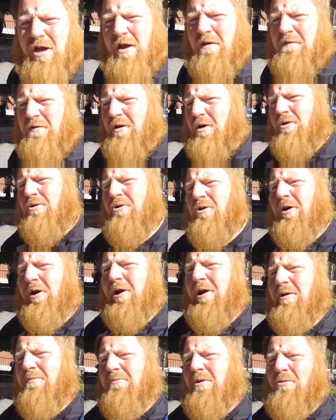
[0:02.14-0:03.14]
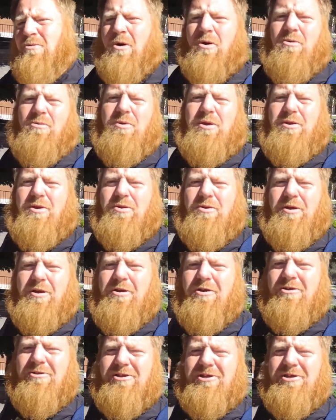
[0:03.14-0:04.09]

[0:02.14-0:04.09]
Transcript: If you know who I am and what we do here on